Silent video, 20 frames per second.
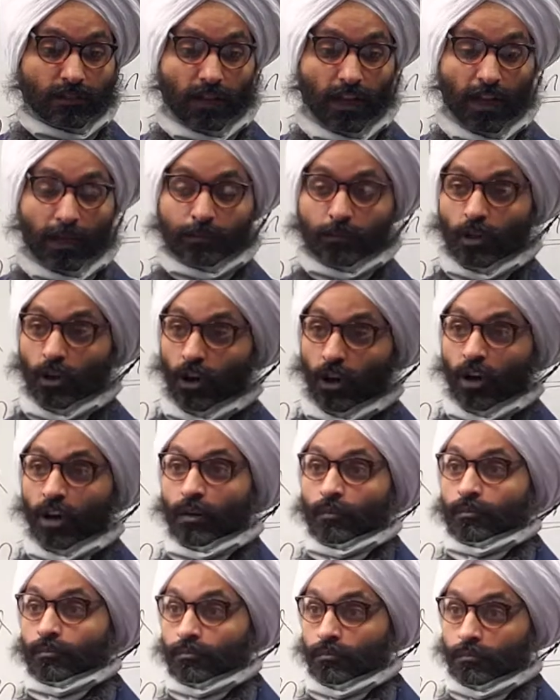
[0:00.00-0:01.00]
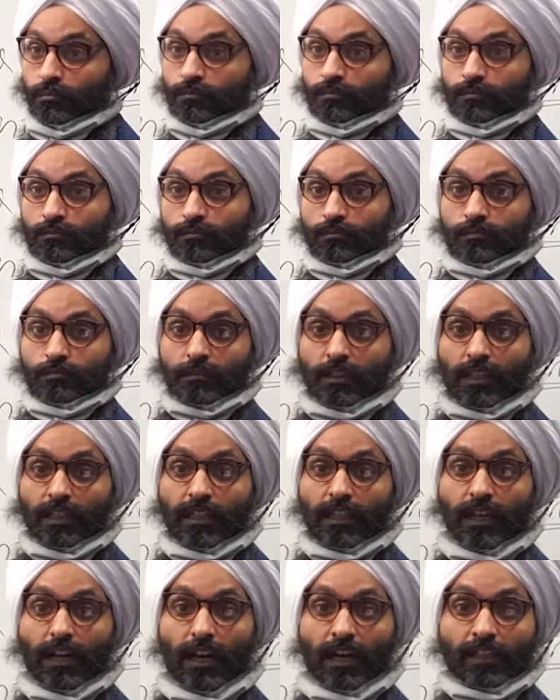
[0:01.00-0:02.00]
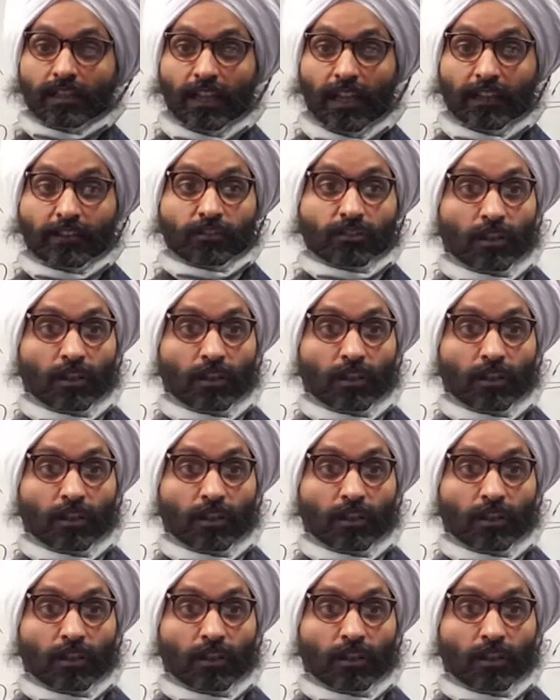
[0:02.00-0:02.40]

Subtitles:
I'm calm unless